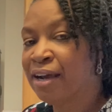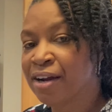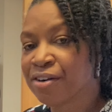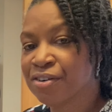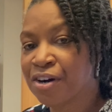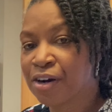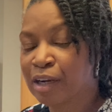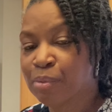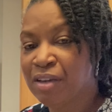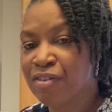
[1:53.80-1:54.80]
AeroGarden, I
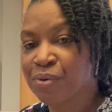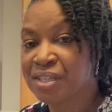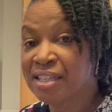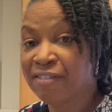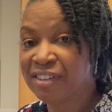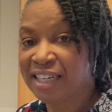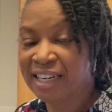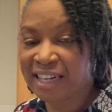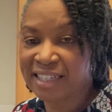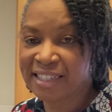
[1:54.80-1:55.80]
believe it was
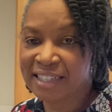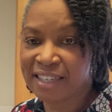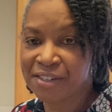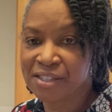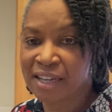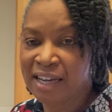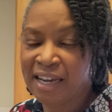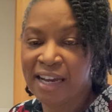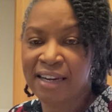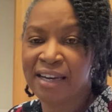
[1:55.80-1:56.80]
$79.
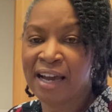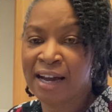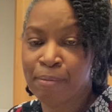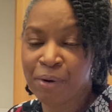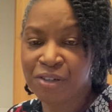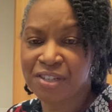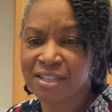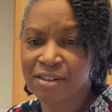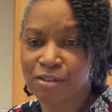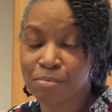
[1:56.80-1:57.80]
And I purchased
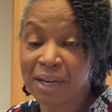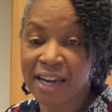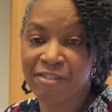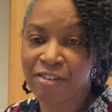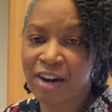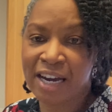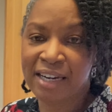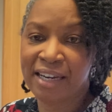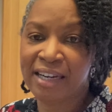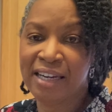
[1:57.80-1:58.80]
it on Black
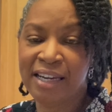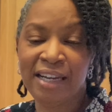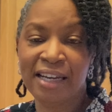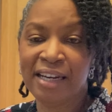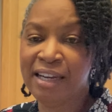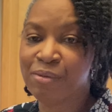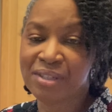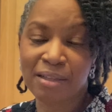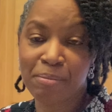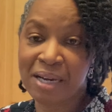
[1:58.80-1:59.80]
Friday, and it was
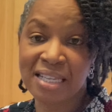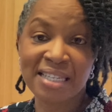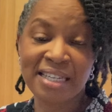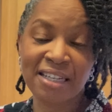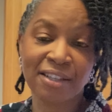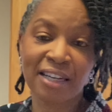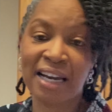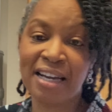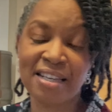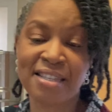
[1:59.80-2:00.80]
the best deal that I
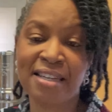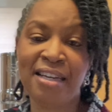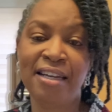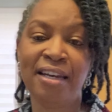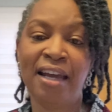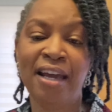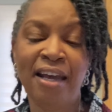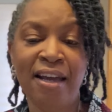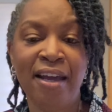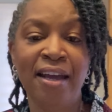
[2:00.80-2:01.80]
had seen
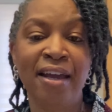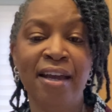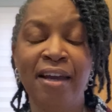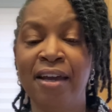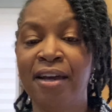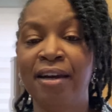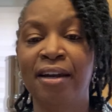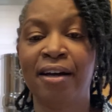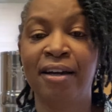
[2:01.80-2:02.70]
in, uh,